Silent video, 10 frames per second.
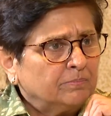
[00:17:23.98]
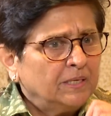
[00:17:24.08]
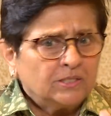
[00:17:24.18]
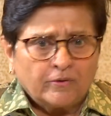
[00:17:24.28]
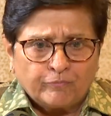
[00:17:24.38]
That
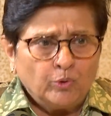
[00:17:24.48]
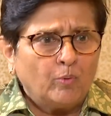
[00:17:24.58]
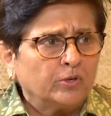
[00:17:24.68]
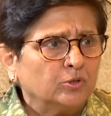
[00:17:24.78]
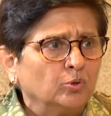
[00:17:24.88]
means if you
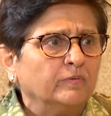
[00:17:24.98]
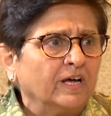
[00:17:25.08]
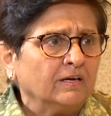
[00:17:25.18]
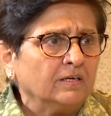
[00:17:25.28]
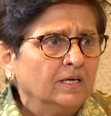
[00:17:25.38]
want to do
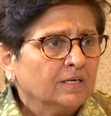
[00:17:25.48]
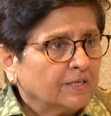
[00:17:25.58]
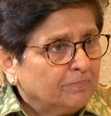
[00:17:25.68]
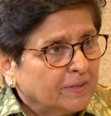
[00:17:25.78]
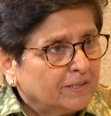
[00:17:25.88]
well,
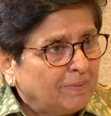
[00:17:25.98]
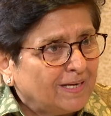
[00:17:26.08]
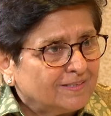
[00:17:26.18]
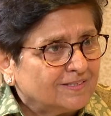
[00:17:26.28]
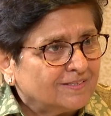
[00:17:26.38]
then bring a
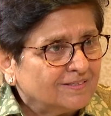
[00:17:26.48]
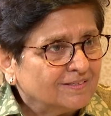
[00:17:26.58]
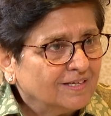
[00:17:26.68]
balance.